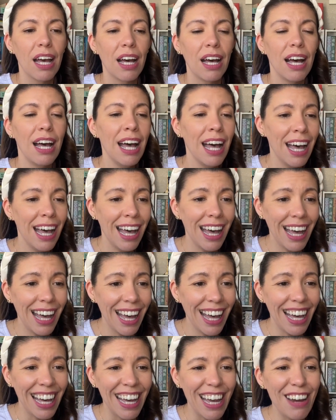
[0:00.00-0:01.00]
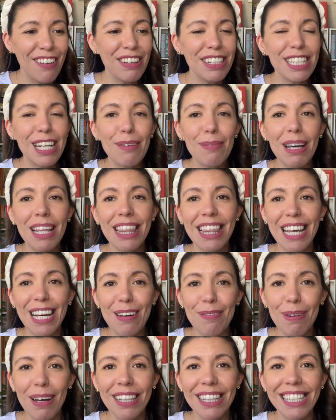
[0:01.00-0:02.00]
Ah, every time I think
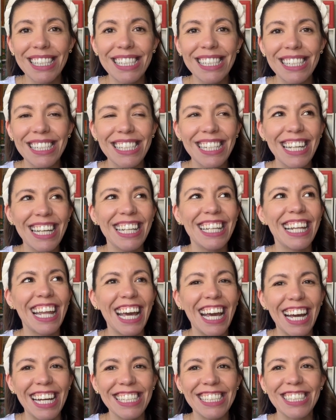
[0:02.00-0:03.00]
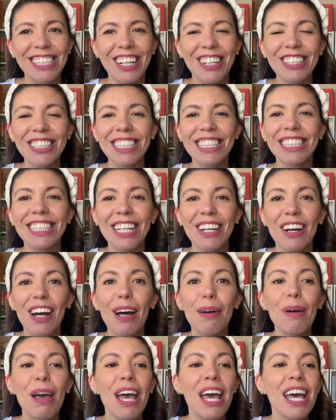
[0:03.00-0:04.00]
about this scene, like I start to tear
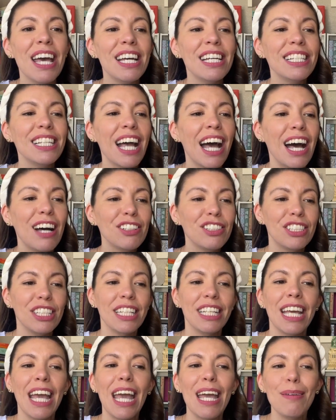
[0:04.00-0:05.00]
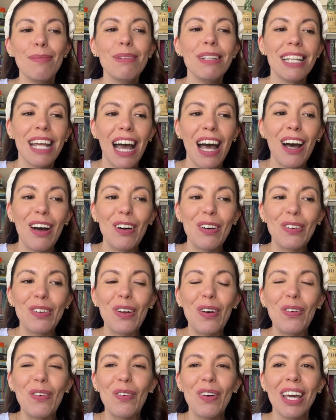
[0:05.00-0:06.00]
up. How she came
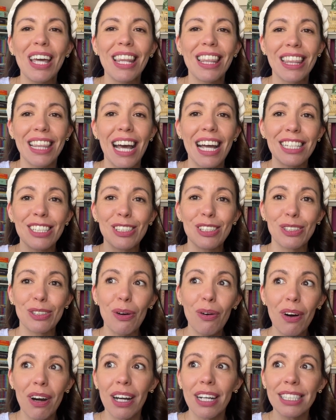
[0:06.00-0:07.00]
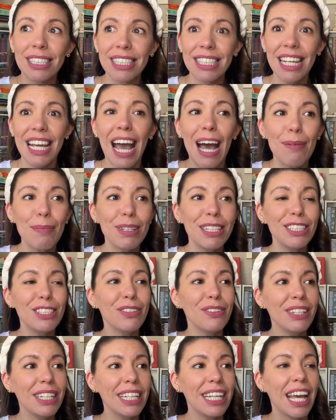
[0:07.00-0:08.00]
down with that sword. See, I'm gonna
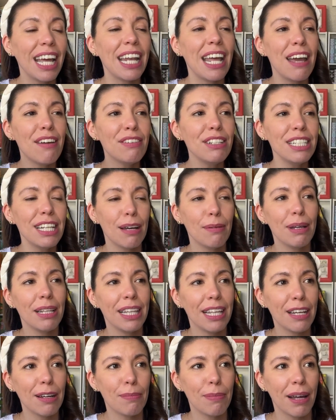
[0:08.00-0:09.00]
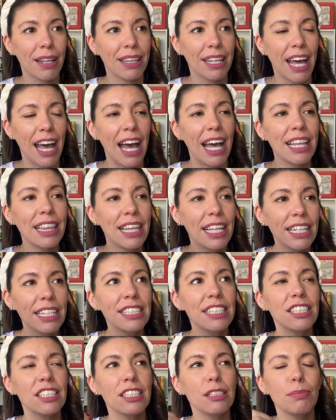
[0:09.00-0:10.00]
do it again. Every time I think about that, I think
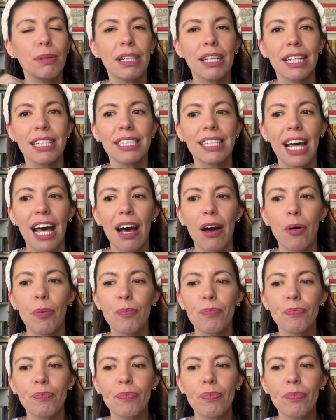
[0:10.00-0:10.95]
it's just because how